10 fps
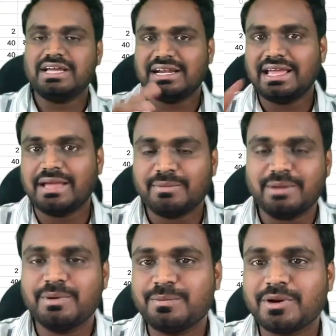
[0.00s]
that I'm
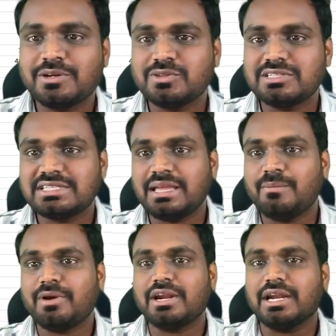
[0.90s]
coming forward to the
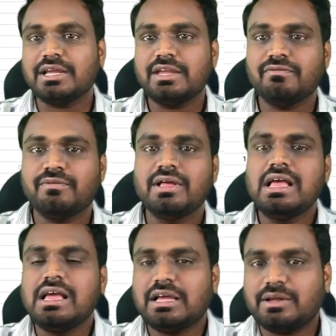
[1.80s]
same point. If
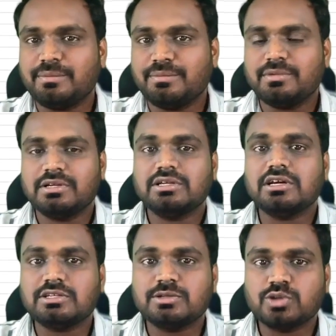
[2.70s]

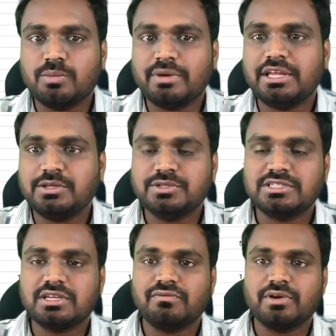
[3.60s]
so many
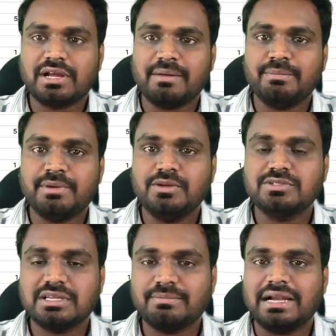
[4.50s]
users of your company
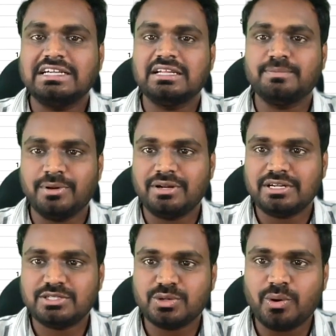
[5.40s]
using
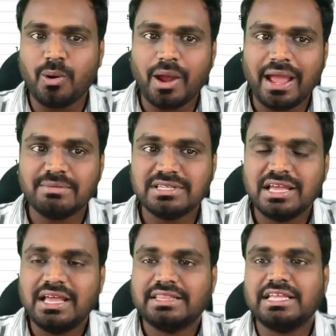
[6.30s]
multiple Zoho apps,
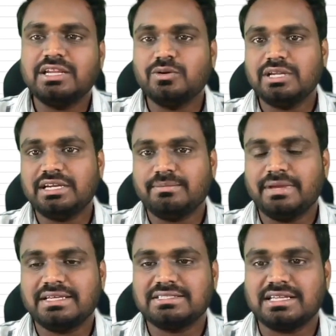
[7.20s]
then only it
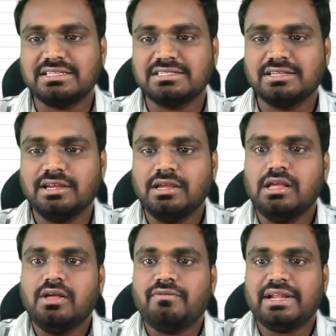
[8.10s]
makes sense.
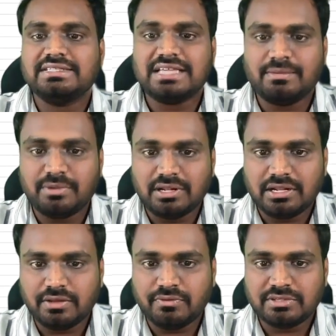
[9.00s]
For
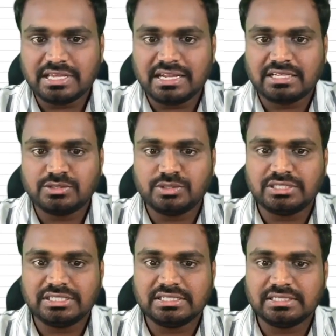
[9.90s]
example, if you say like
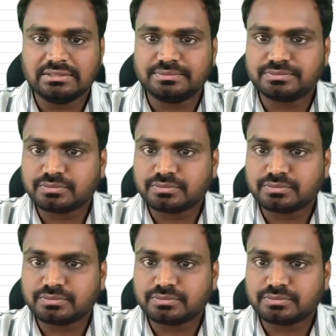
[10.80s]
Sushil,